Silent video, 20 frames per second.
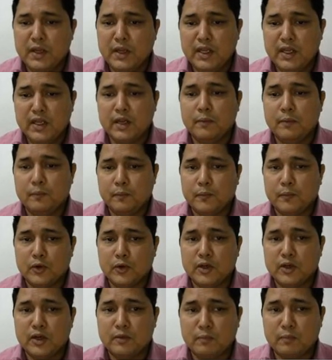being a
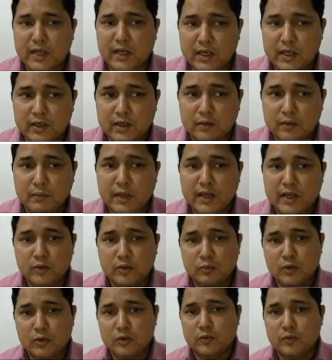project manager, my
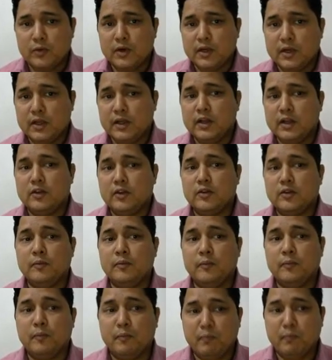responsibility
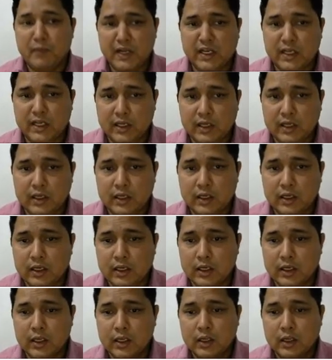is many.
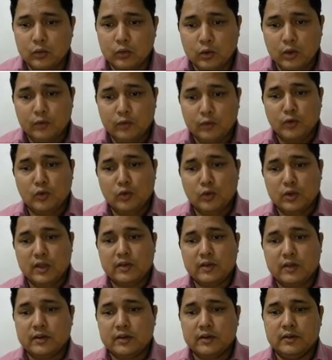So if you know
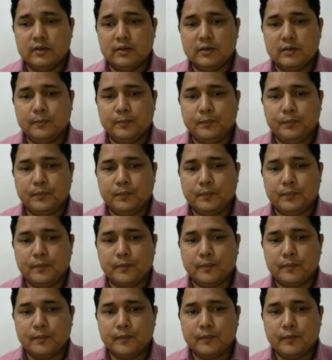the skills,
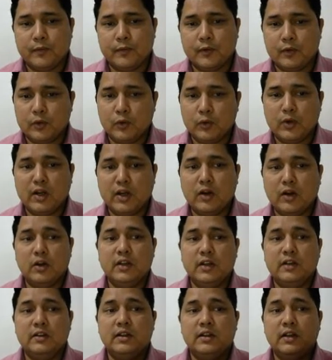so you can
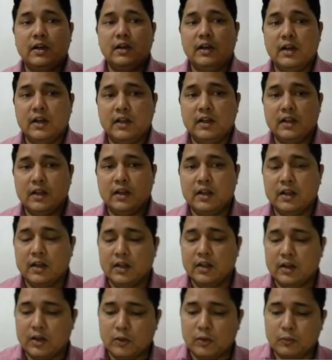easily relate the
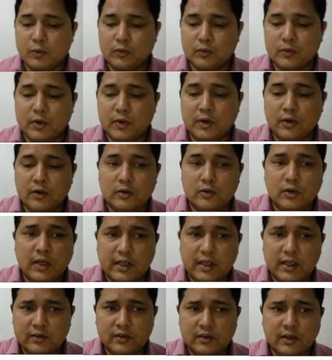responsibility also.
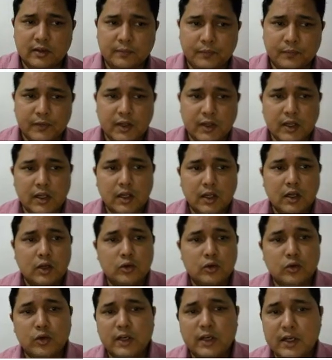Like, see,
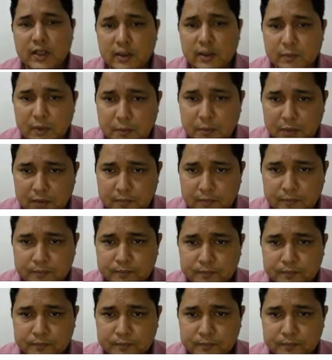to lead the people,